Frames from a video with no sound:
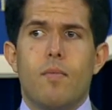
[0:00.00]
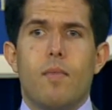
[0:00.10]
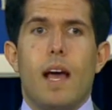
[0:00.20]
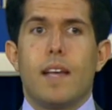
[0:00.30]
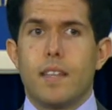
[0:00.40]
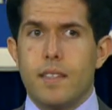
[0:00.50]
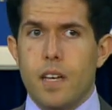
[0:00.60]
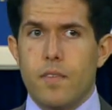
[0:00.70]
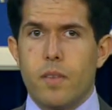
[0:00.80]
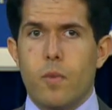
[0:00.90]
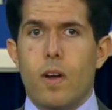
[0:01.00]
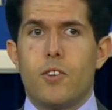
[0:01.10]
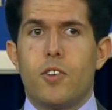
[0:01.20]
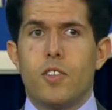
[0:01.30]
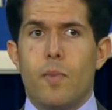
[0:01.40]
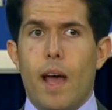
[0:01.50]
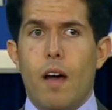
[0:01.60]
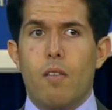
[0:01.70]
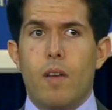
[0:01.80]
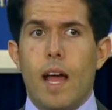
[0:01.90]
ask itself some questions
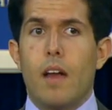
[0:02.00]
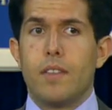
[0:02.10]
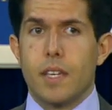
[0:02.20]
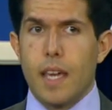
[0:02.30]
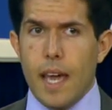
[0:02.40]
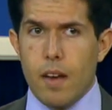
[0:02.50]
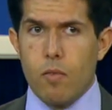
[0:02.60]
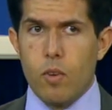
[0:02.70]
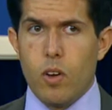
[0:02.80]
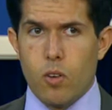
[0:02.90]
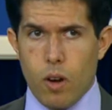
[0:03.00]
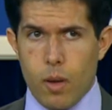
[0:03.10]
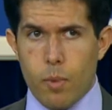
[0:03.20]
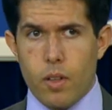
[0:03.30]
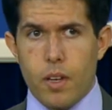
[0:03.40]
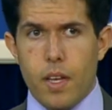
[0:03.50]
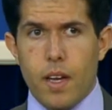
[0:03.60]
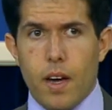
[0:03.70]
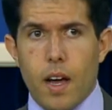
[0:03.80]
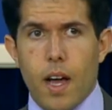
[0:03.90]
about how does it get real credibility
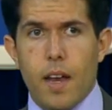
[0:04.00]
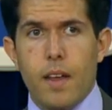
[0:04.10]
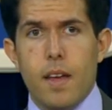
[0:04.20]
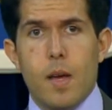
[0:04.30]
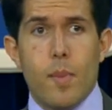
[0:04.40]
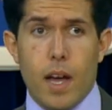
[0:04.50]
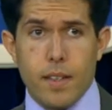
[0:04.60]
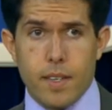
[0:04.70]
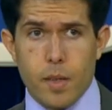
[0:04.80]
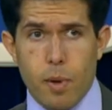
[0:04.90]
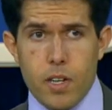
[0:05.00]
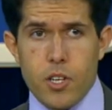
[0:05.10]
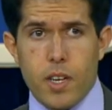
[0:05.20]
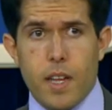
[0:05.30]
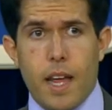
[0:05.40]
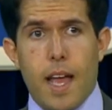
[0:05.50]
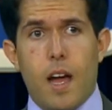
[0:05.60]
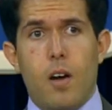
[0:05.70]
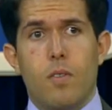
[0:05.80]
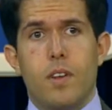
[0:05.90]
on balancing the budget, and
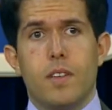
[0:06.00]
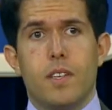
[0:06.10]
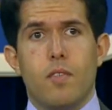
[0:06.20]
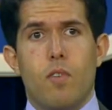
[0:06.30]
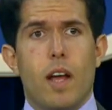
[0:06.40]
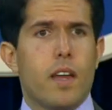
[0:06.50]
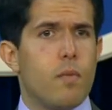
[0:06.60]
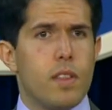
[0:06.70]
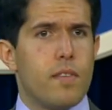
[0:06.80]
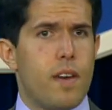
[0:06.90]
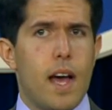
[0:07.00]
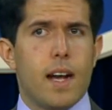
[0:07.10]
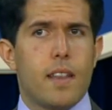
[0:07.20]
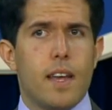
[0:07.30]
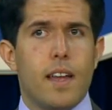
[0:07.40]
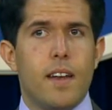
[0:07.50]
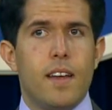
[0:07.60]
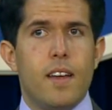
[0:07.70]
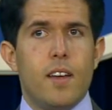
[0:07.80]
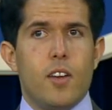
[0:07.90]
how does it reckon with the fact that,
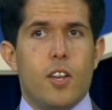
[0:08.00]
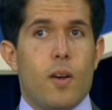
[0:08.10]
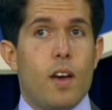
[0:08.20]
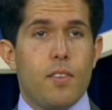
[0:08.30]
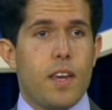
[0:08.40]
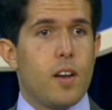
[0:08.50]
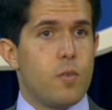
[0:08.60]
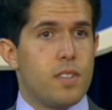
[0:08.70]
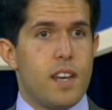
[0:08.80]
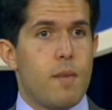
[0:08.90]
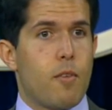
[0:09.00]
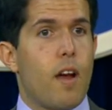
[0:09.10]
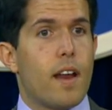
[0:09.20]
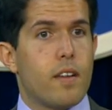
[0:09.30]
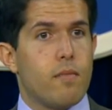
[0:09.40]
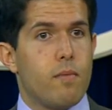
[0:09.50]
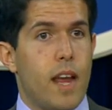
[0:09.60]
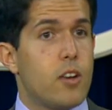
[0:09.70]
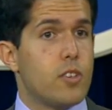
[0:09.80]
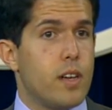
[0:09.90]
you know, healthcare was the Democratic,
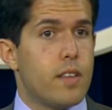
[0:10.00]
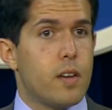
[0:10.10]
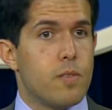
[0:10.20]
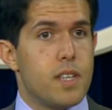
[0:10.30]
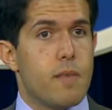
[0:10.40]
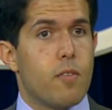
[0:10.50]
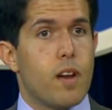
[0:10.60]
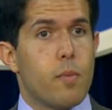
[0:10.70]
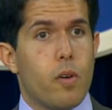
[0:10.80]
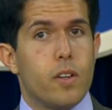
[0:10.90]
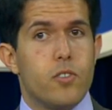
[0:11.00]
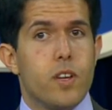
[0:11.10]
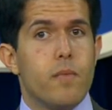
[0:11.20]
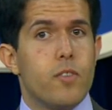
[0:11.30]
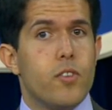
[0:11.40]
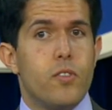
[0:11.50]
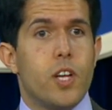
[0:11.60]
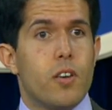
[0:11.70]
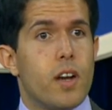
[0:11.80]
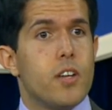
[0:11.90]
national healthcare was the Democratic Party's dream for two
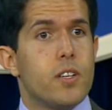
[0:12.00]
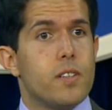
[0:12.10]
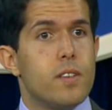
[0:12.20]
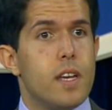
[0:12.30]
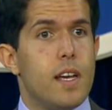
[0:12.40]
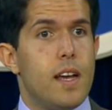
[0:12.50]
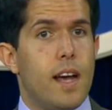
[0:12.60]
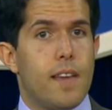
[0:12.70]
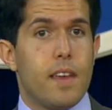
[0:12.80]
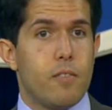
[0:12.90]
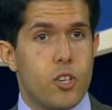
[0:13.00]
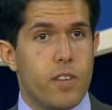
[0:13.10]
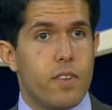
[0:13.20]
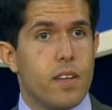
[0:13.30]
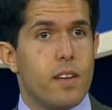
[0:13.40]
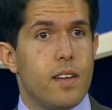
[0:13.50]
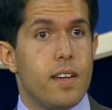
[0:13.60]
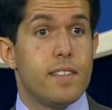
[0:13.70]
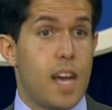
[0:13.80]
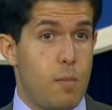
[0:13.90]
generations. They've achieved it.
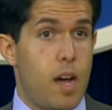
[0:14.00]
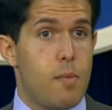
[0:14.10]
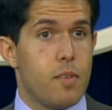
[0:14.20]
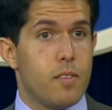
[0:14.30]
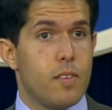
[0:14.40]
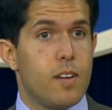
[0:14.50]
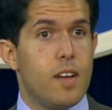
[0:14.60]
It's not popular.